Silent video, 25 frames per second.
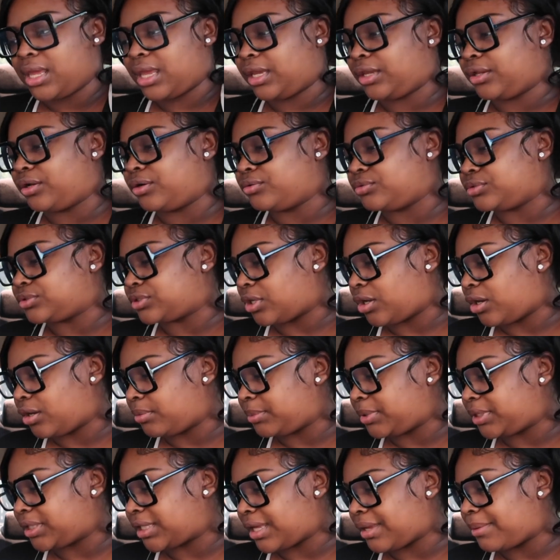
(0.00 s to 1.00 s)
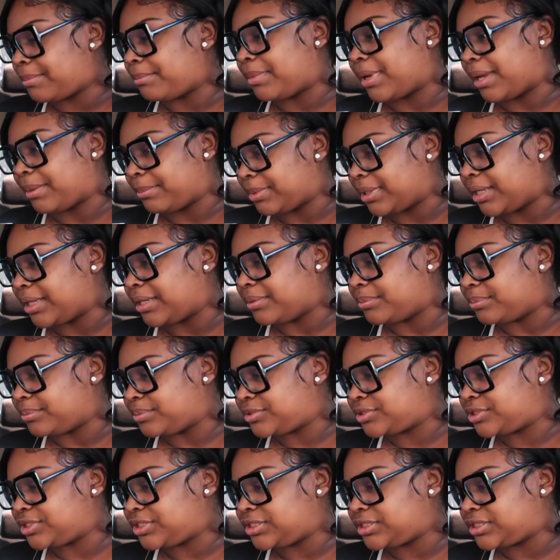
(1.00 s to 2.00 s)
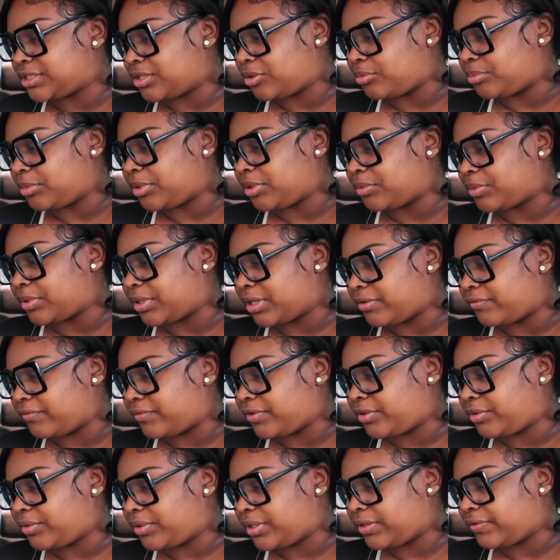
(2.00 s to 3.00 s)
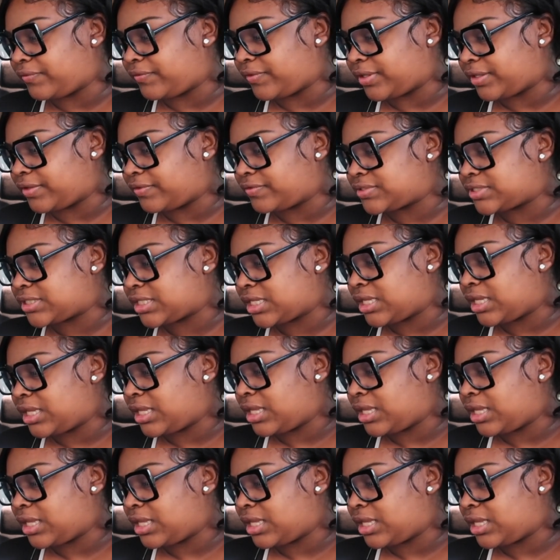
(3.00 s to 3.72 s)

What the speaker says: You know who taught me that? My mom. She told me, whenever you give gifts,